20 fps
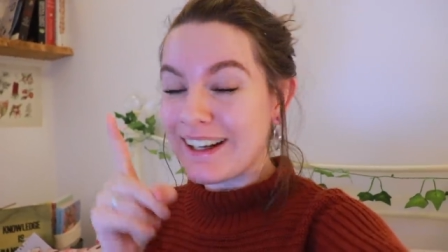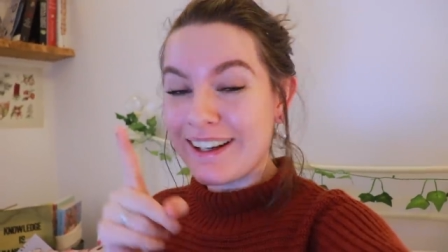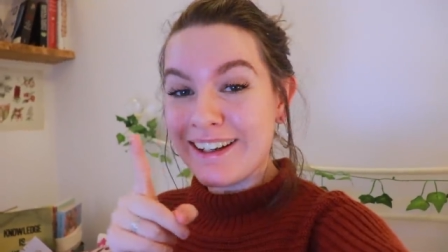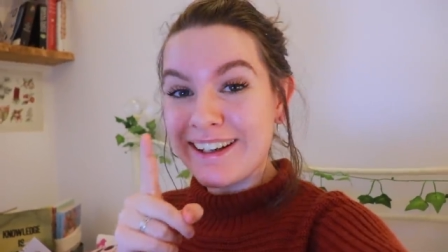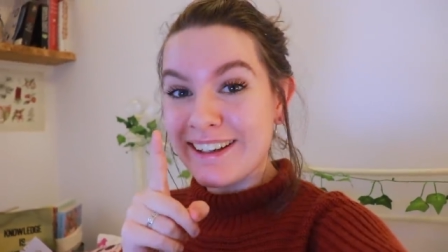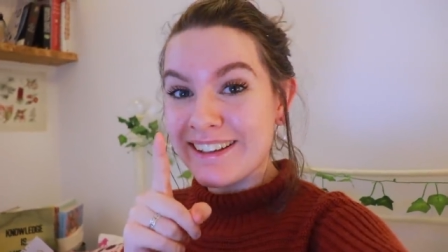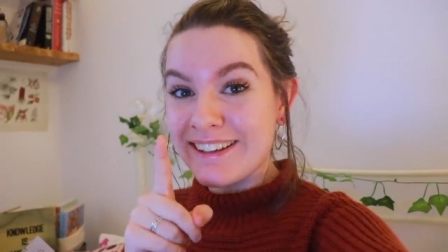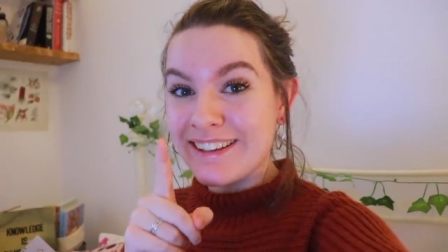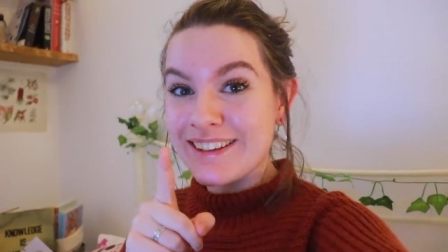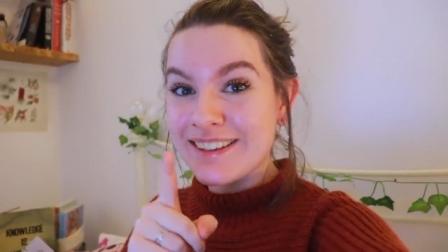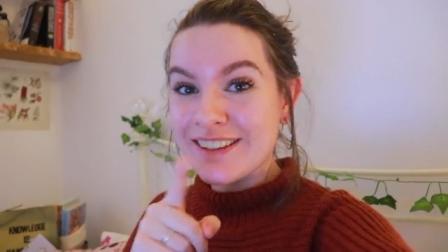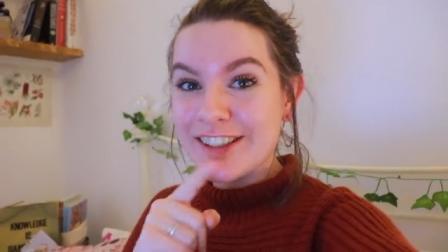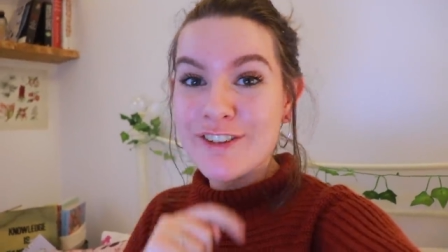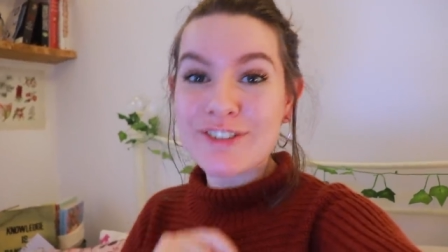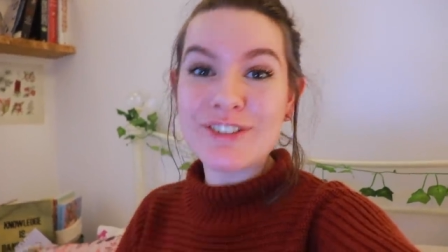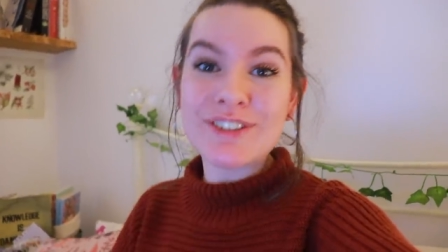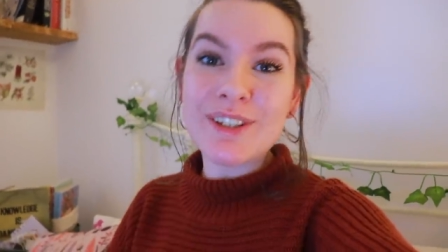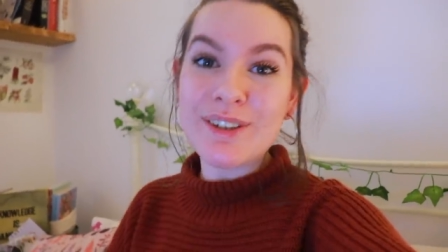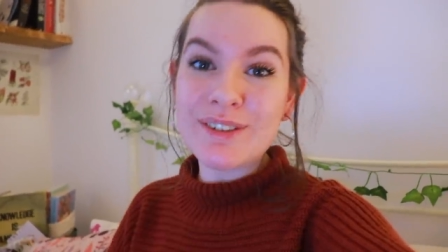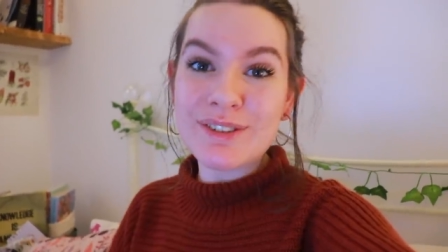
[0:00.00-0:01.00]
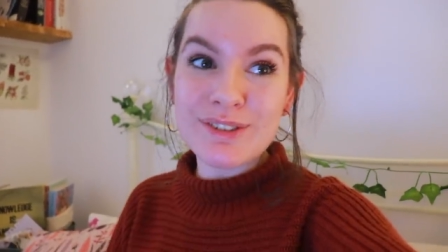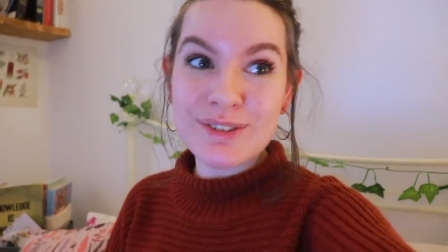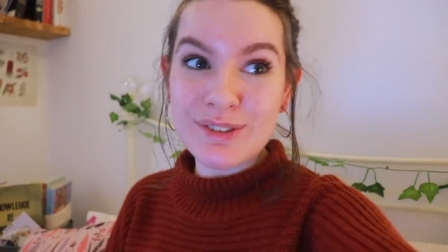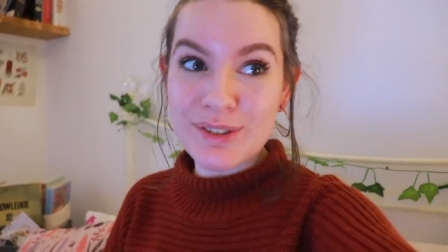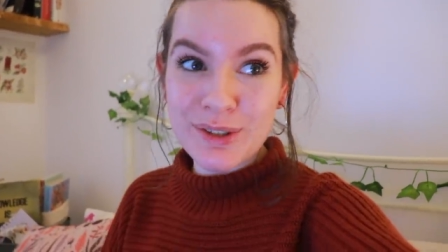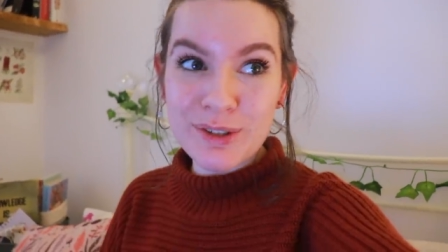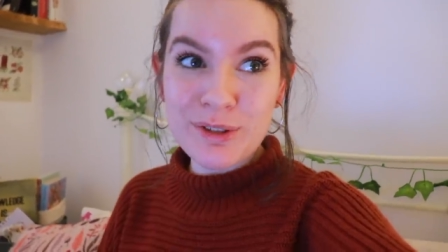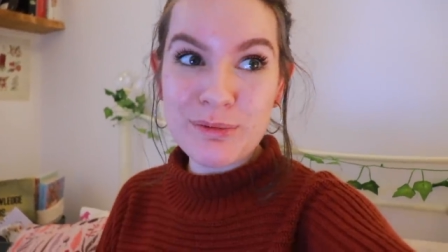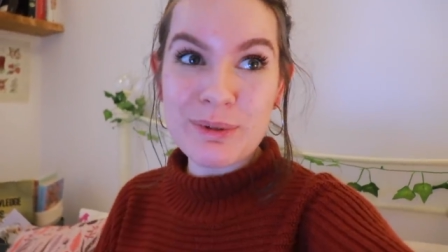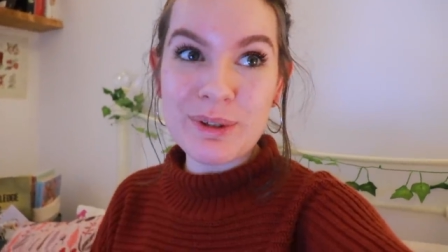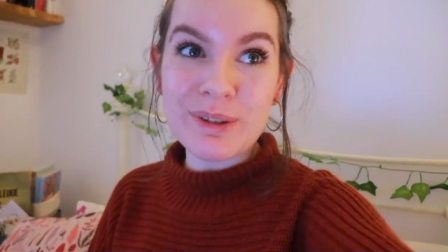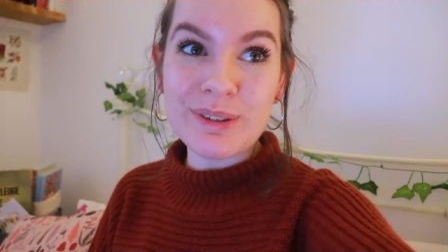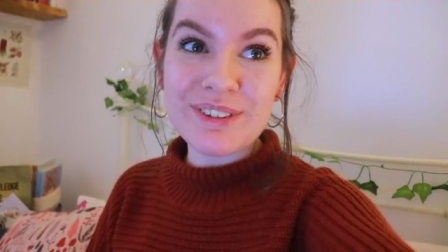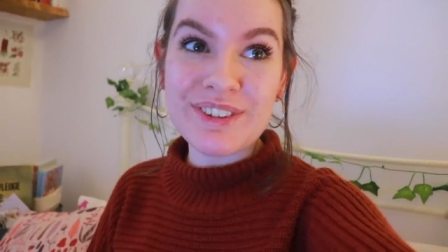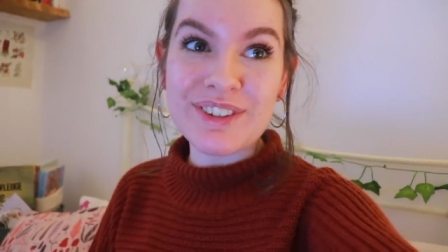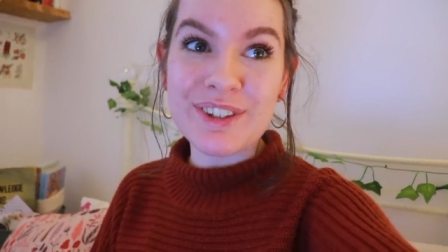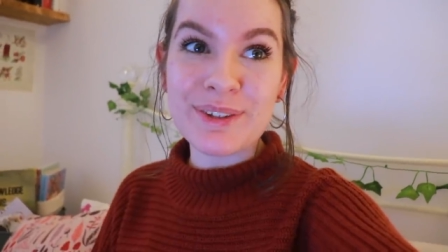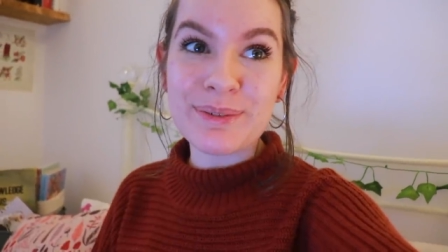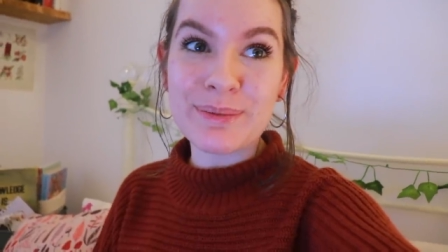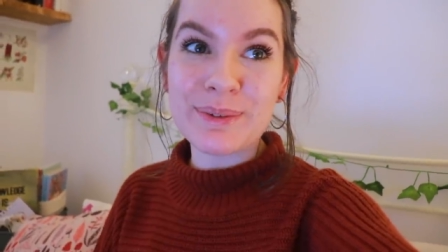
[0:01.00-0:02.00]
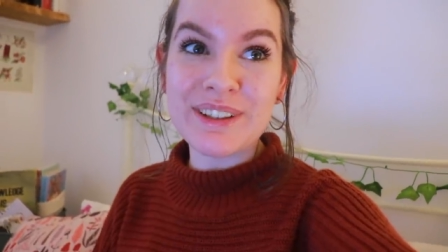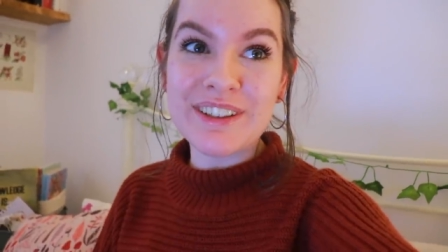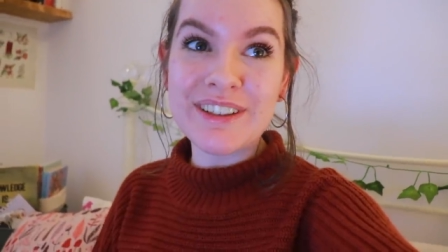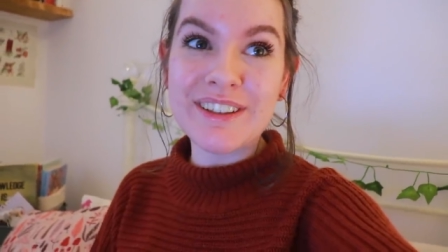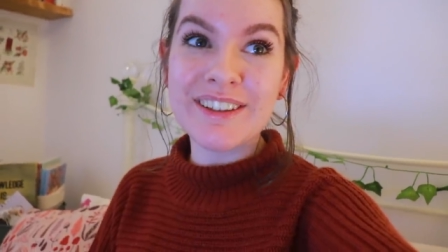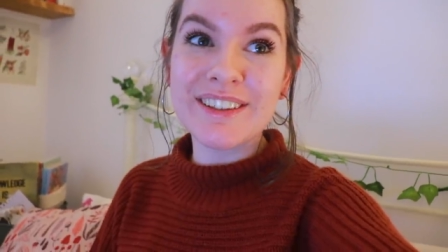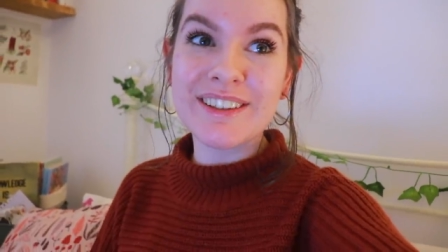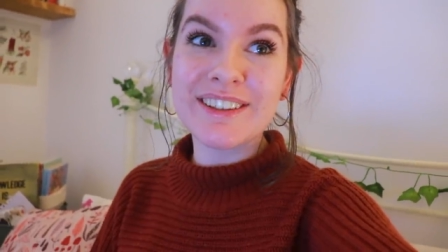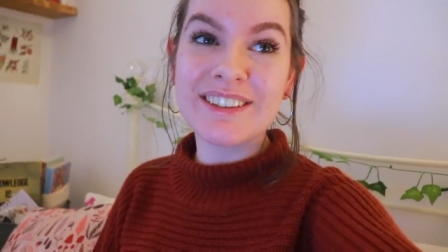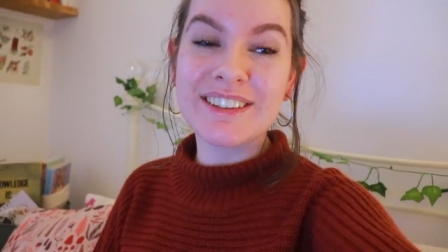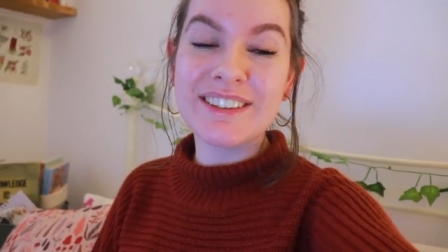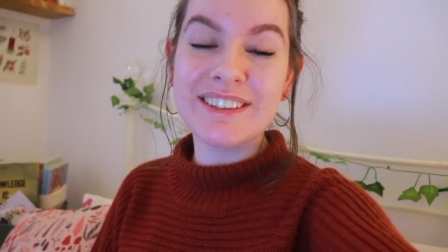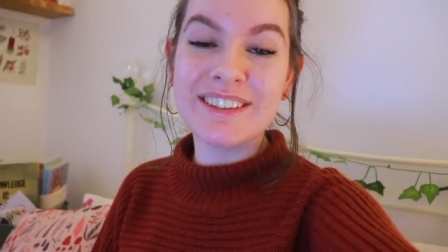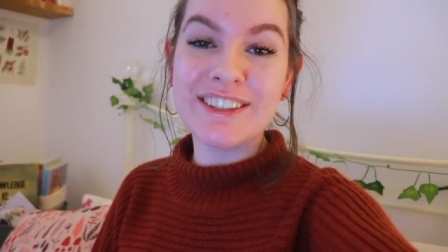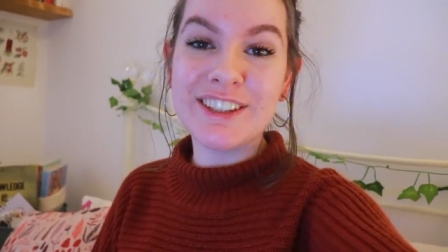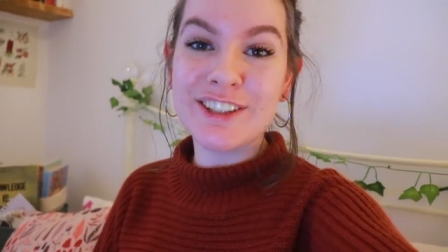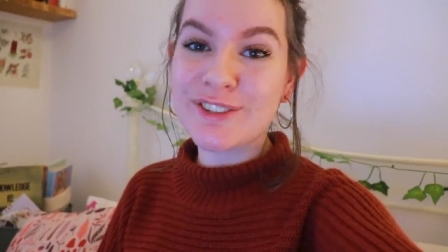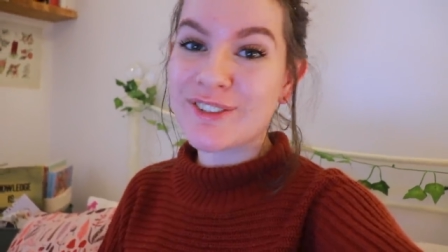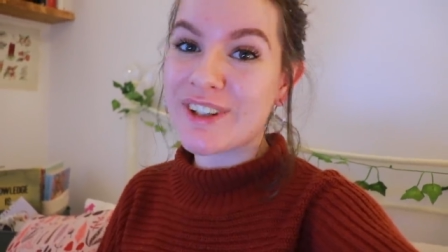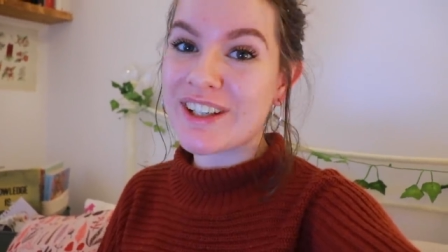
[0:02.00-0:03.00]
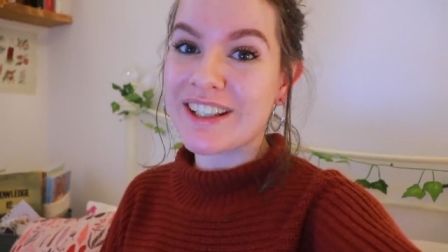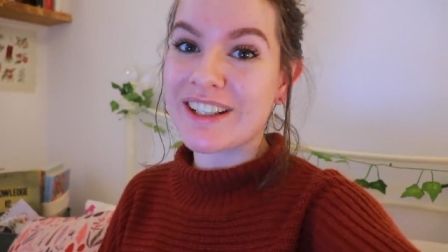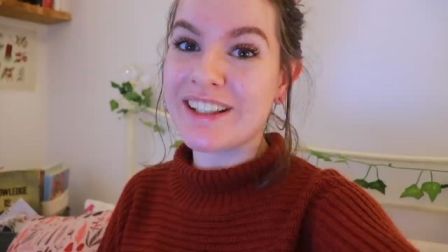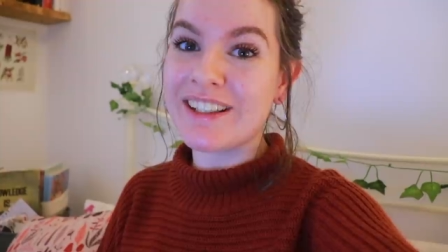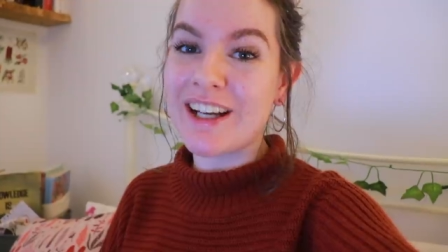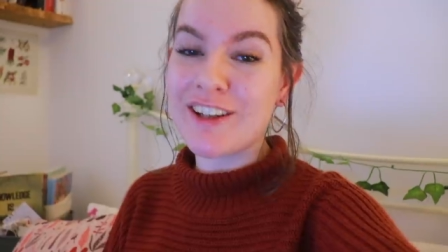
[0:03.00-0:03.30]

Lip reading: I have started two books this week already.